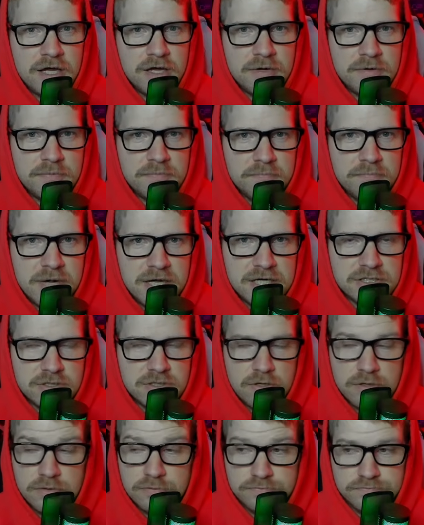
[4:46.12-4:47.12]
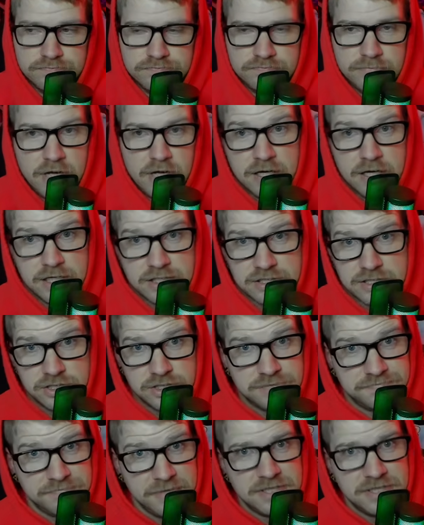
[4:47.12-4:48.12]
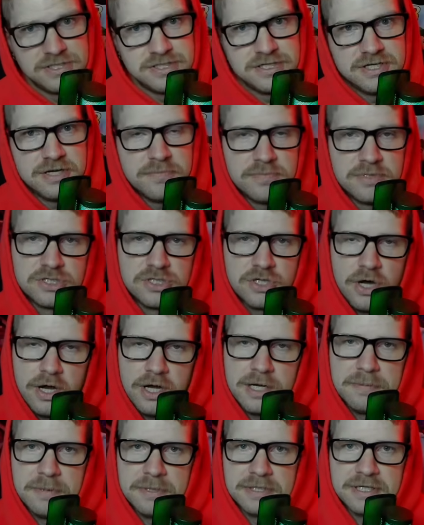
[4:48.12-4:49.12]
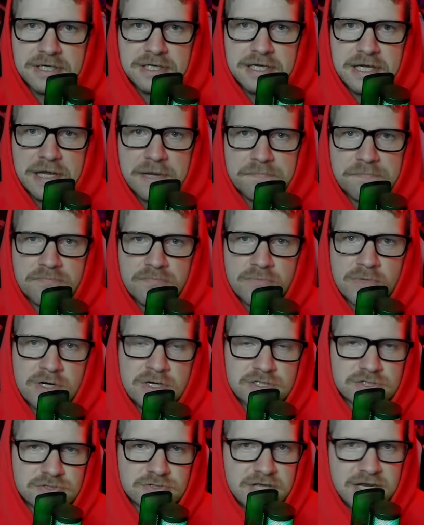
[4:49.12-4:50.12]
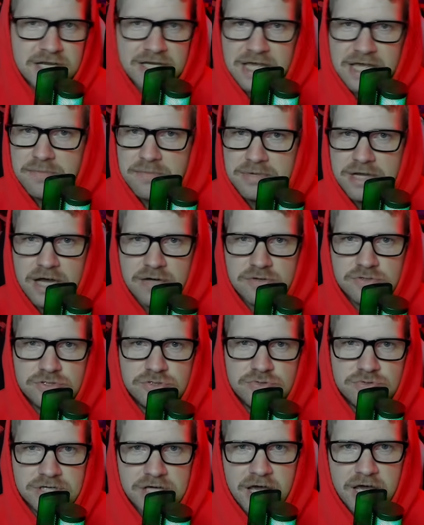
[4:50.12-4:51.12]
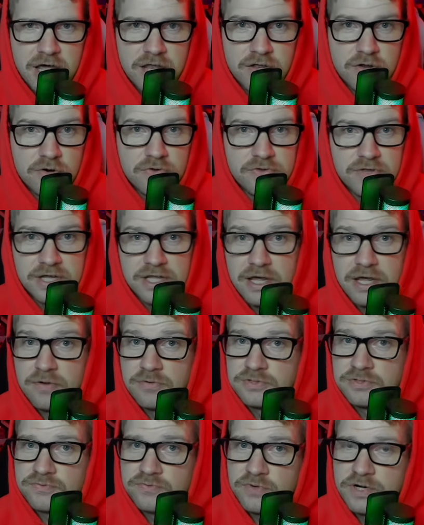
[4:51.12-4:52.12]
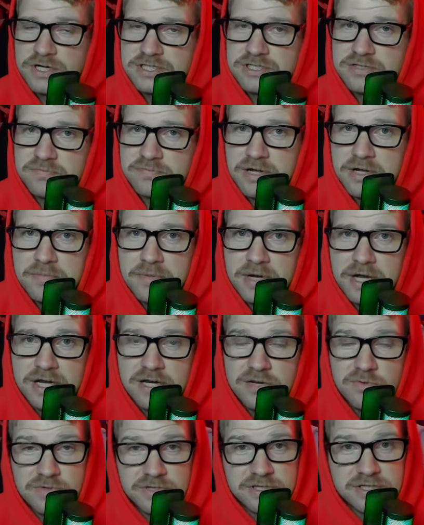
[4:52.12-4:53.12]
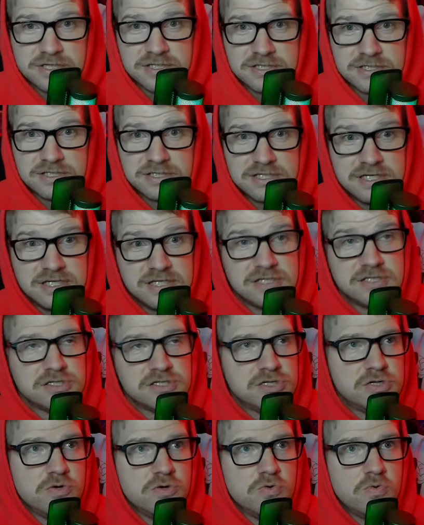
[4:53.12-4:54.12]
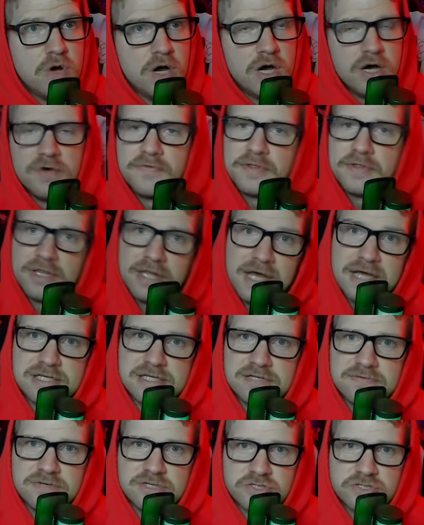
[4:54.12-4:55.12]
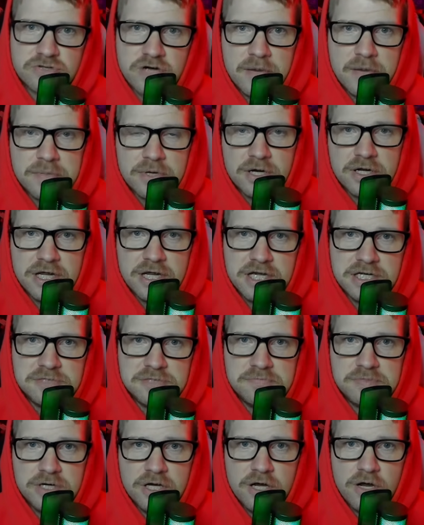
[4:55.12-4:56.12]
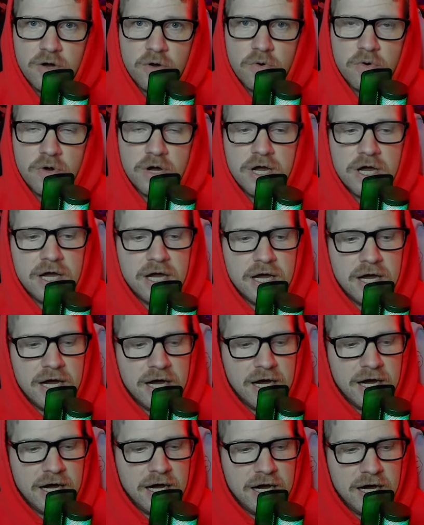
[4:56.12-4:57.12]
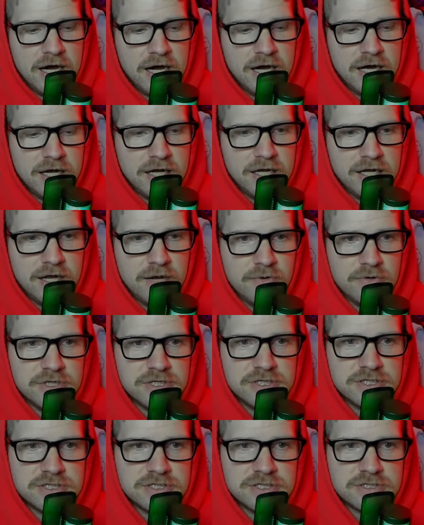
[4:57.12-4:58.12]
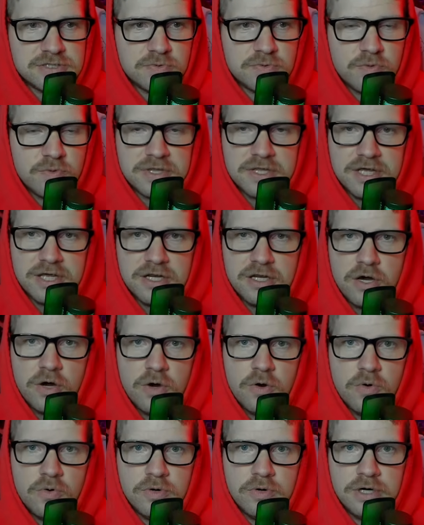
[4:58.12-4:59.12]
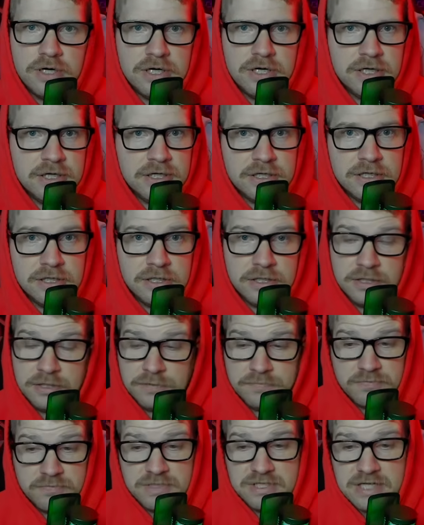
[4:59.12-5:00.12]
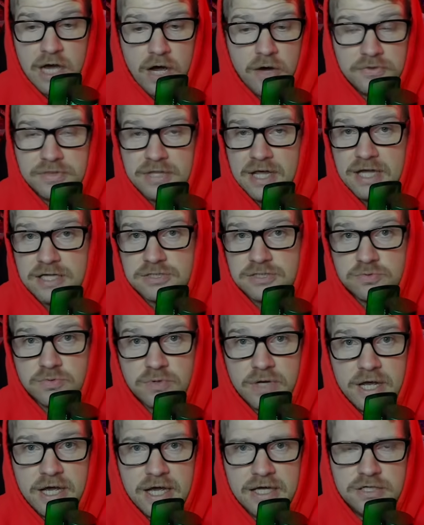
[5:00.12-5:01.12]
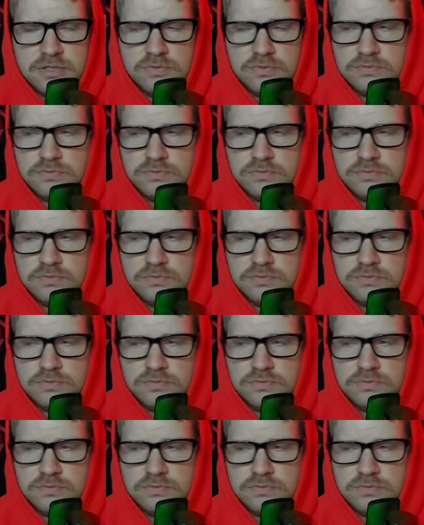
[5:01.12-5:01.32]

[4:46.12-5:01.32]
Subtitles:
I guess I just mentioned it, but talk about that game. So then it came down to the other thing that was fresh in my mind, and with the Season 2 of The Last of Us dropping on HBO, it was within no Doubt that's what I had to... You